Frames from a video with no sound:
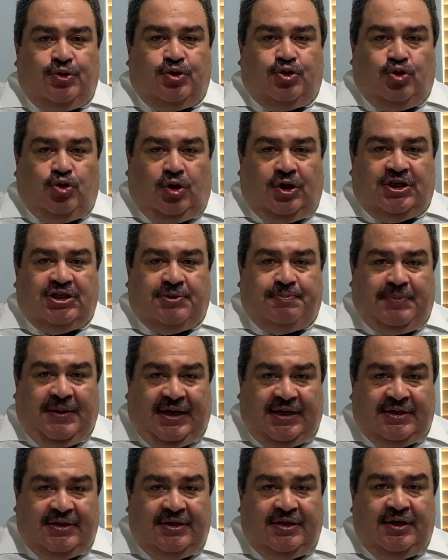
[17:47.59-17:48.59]
to
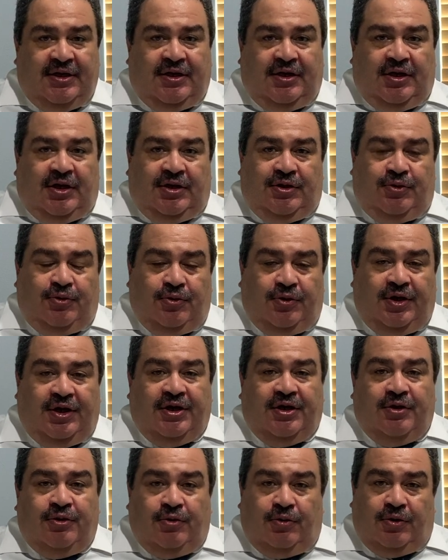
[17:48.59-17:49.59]
expect
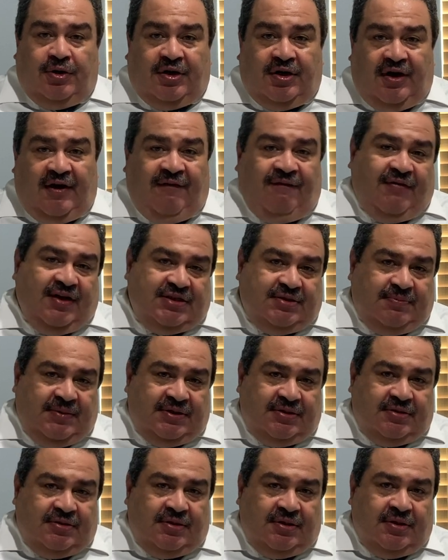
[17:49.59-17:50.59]
during your
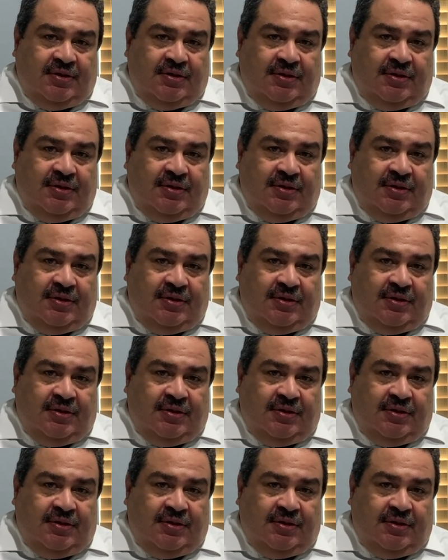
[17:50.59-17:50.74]
investment.